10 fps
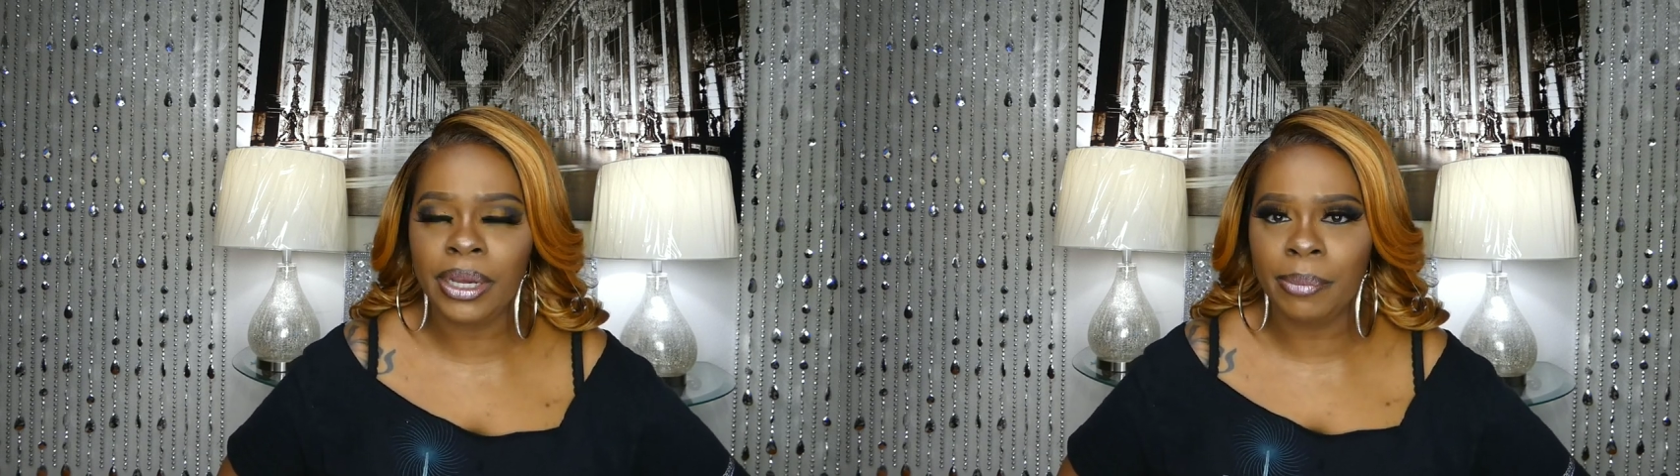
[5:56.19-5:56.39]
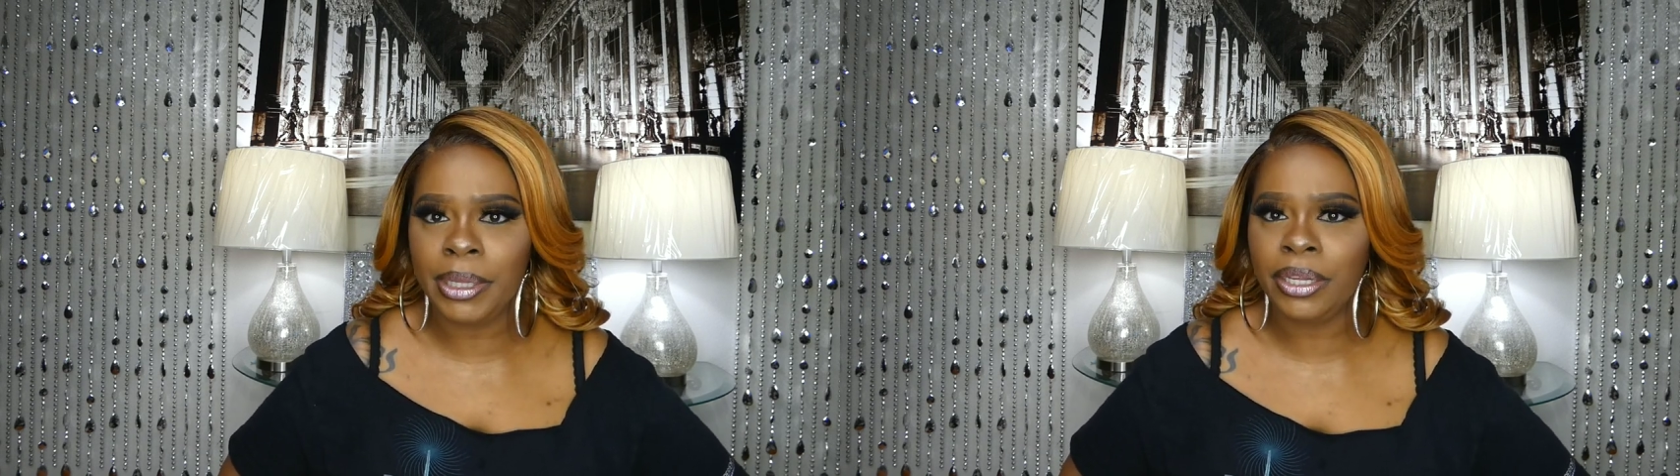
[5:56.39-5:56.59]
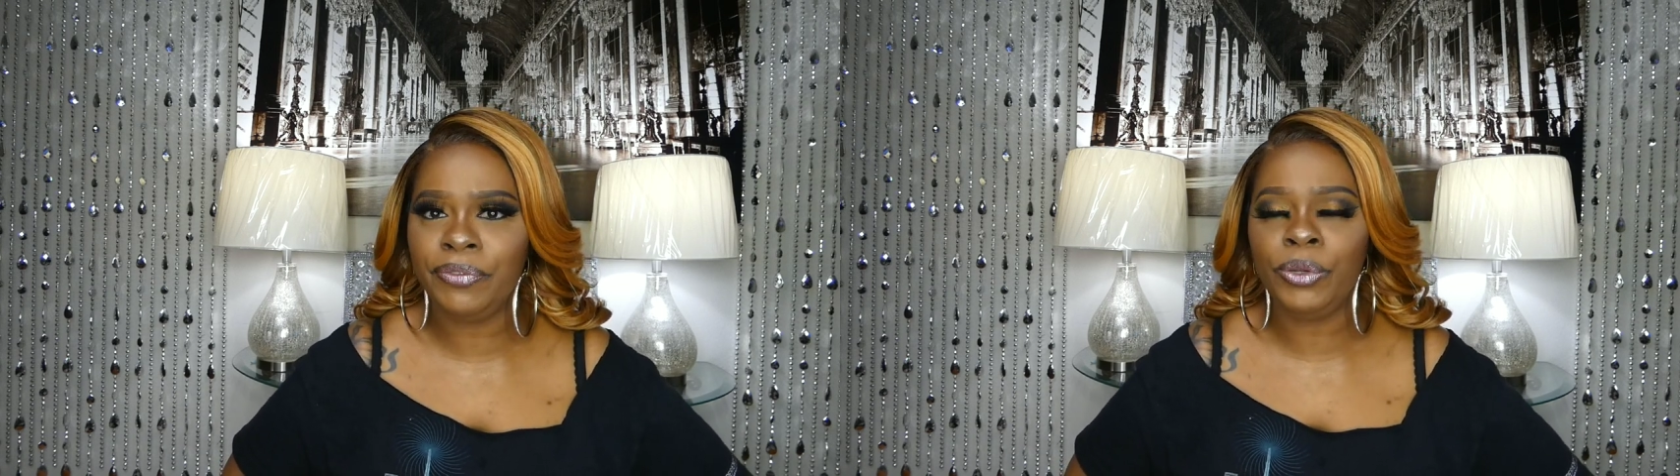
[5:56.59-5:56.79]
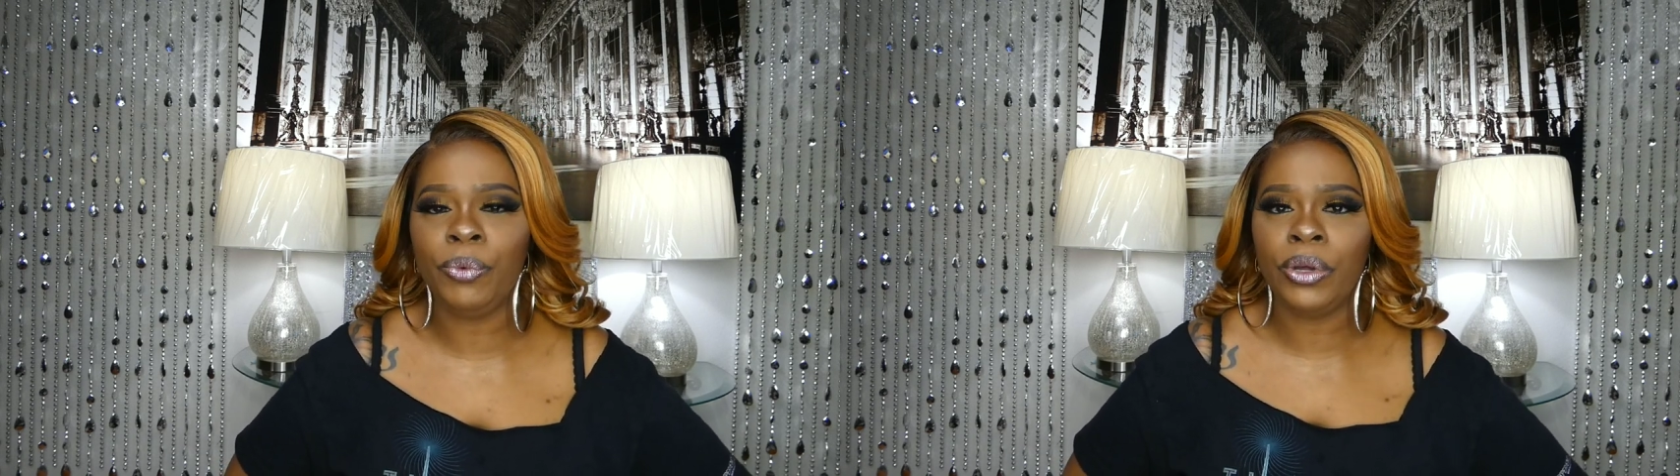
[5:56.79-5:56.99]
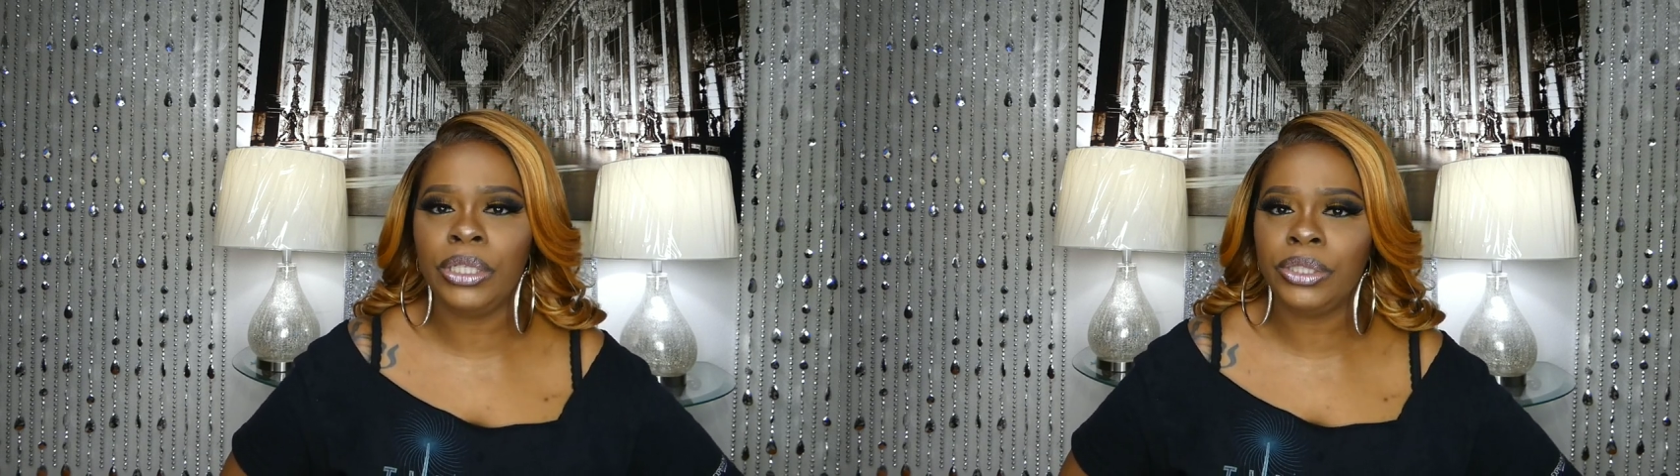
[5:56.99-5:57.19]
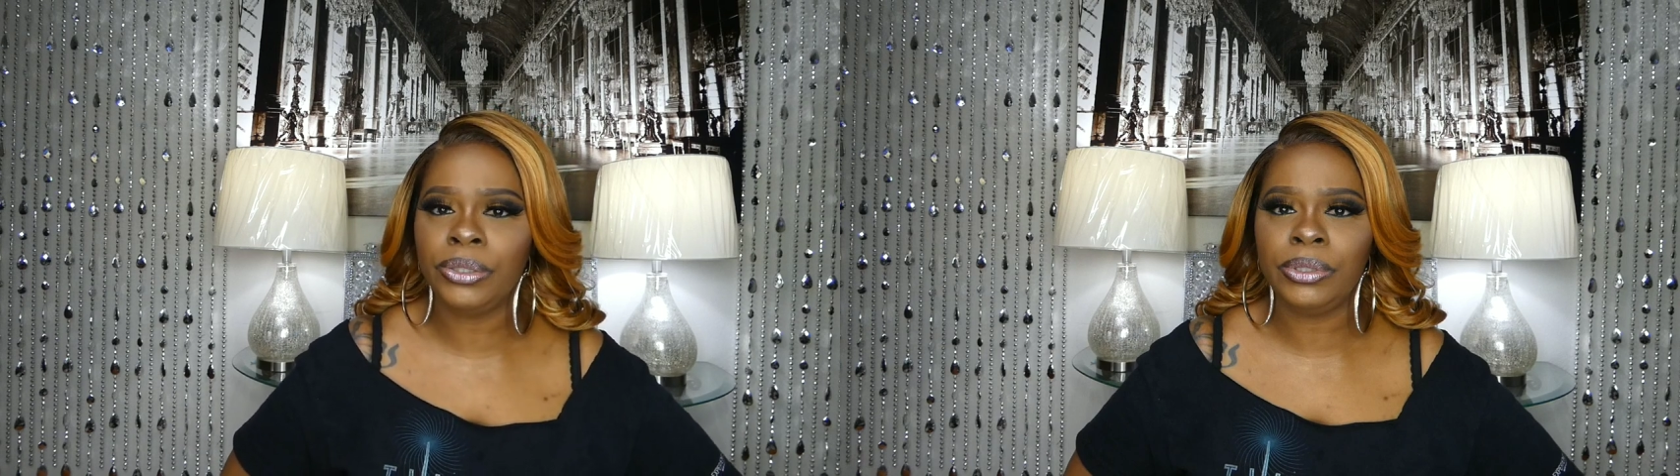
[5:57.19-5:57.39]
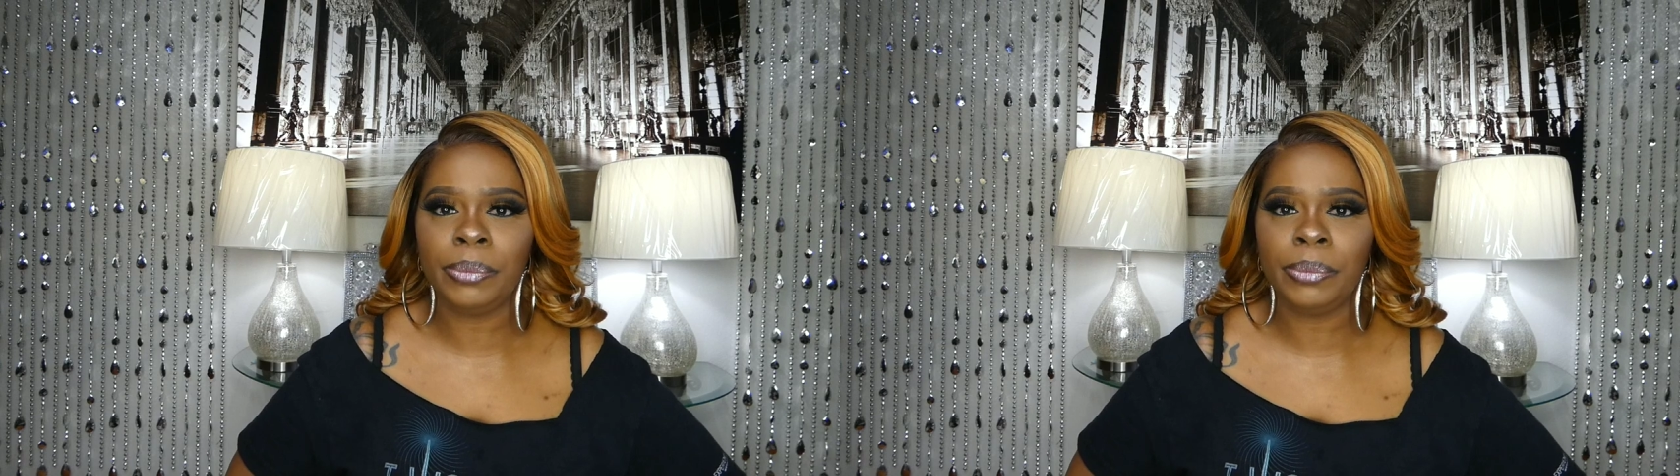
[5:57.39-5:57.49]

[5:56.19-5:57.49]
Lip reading: I mean, if you wanted to,